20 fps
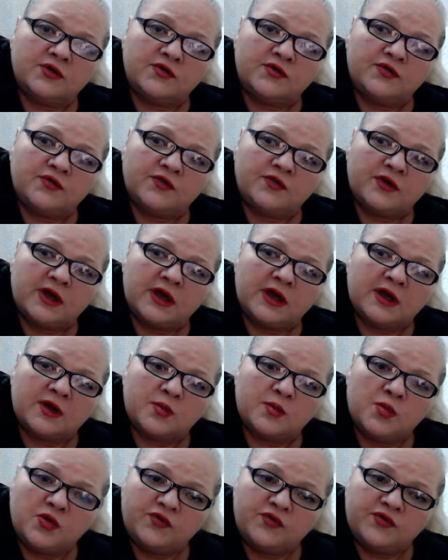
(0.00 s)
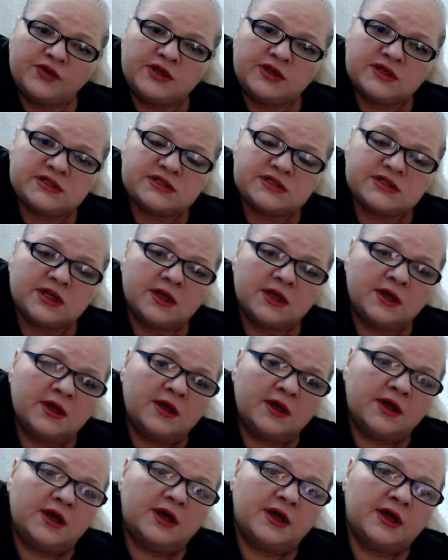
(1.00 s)
like movies,
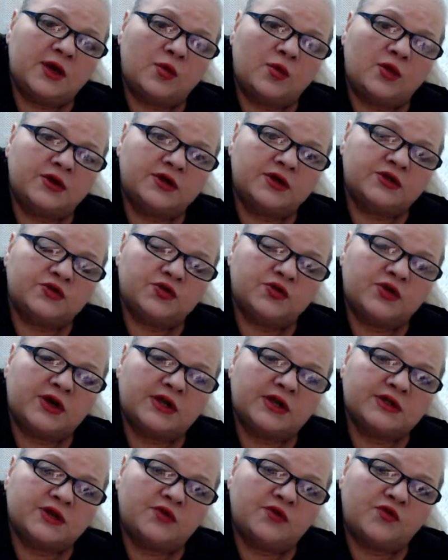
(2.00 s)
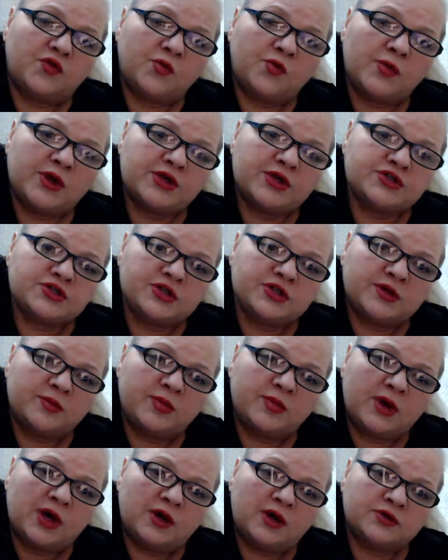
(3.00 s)
and I wanted to get information
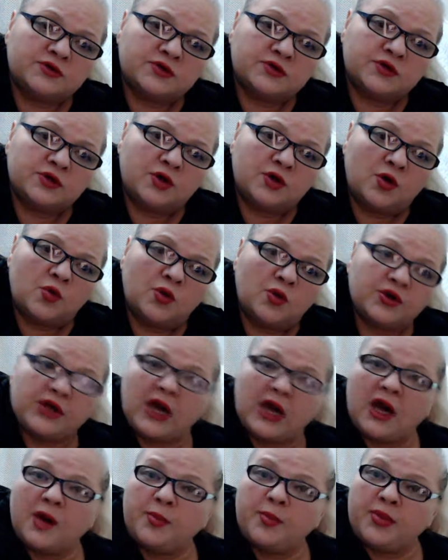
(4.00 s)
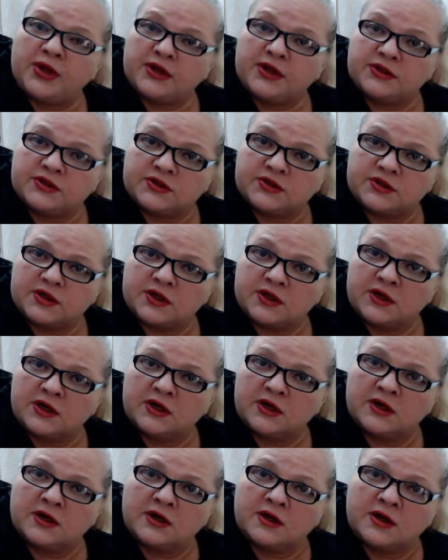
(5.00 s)
about what happened
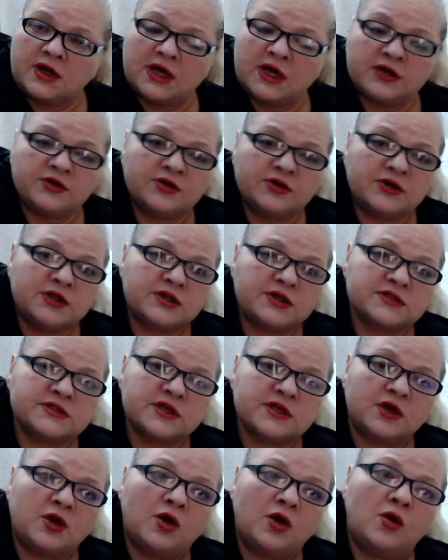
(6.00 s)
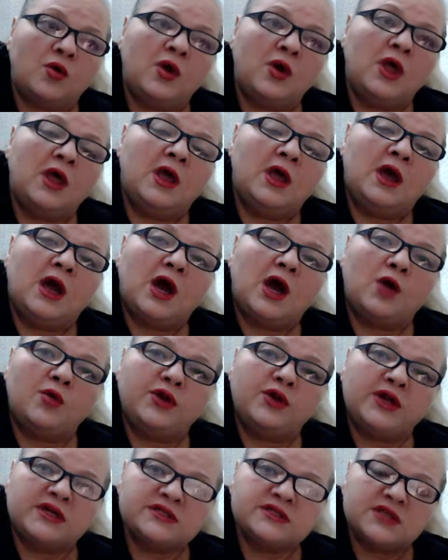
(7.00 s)
100 years ago, how
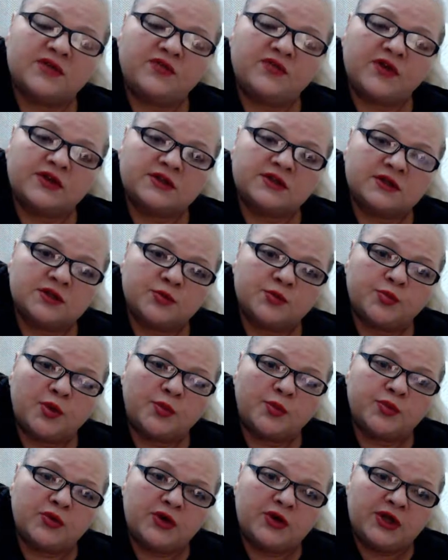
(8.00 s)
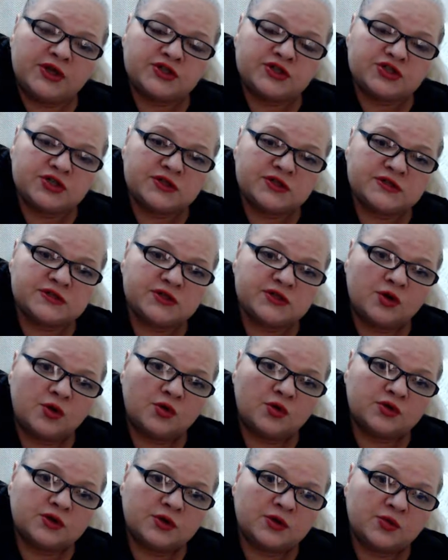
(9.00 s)
it has affected the population.
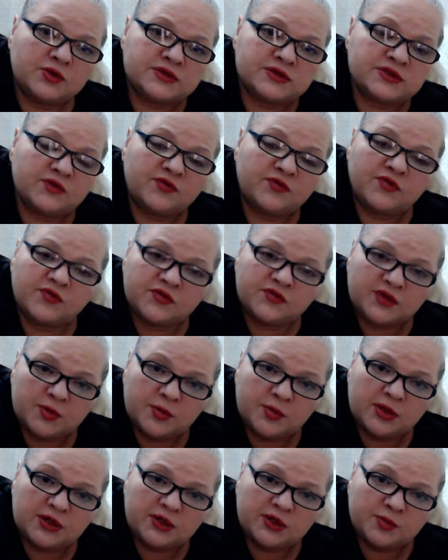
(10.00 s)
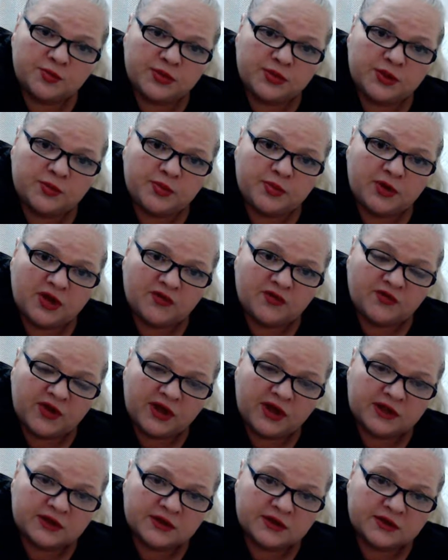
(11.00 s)
So there was 50 million people
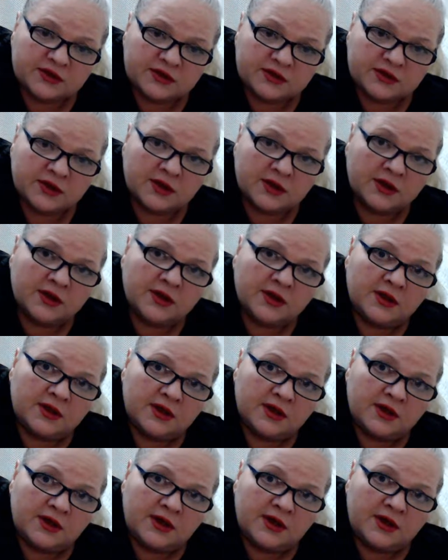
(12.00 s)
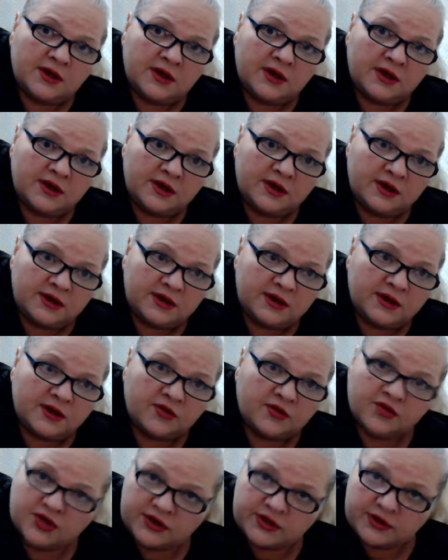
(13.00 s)
affected in a
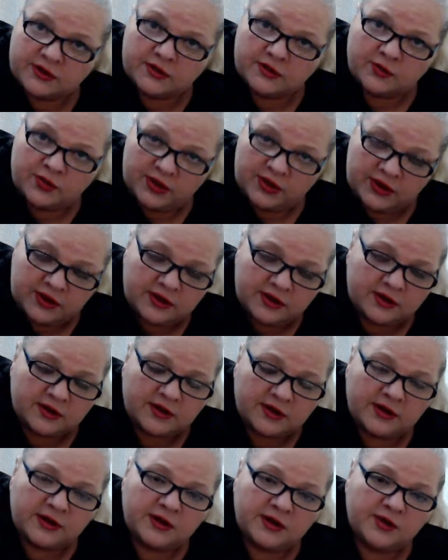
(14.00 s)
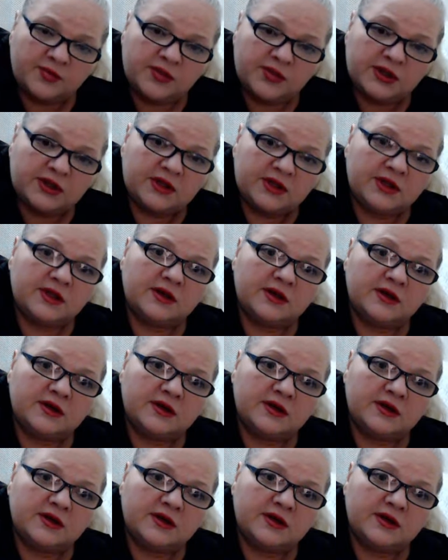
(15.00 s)
critical way, meaning